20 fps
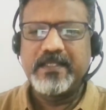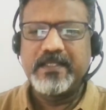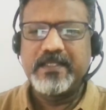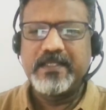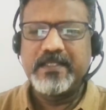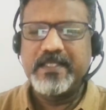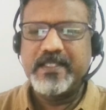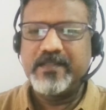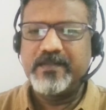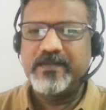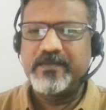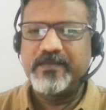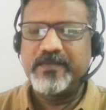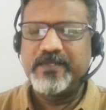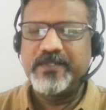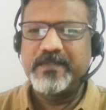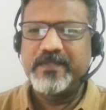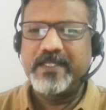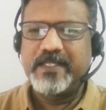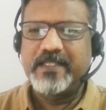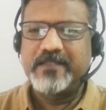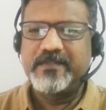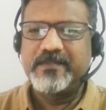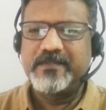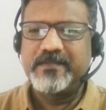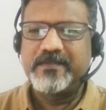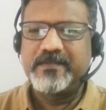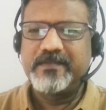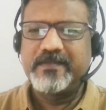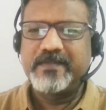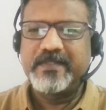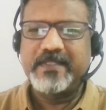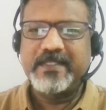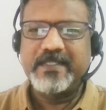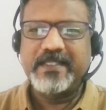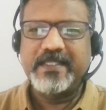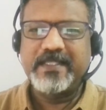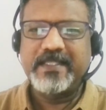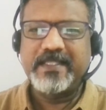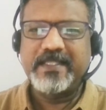jean would you like to
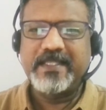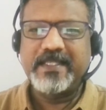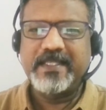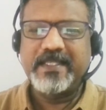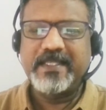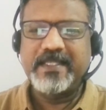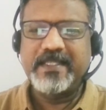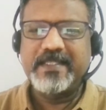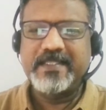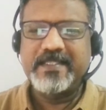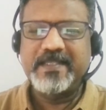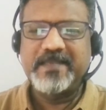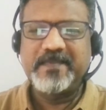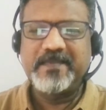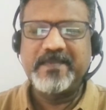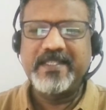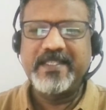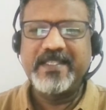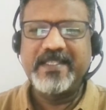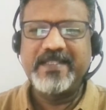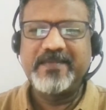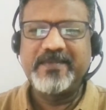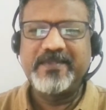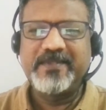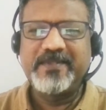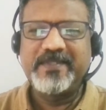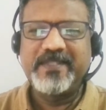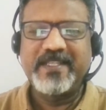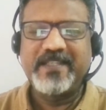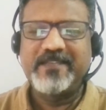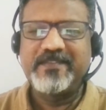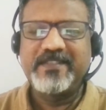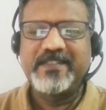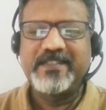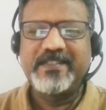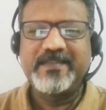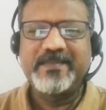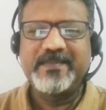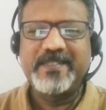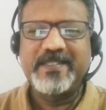add something would you have a
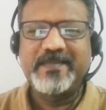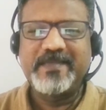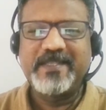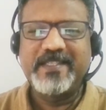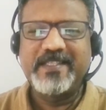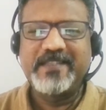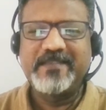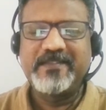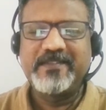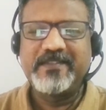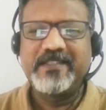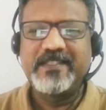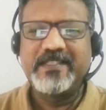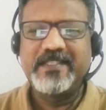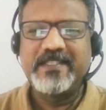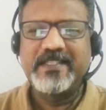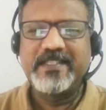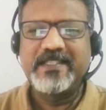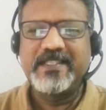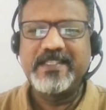perspective on this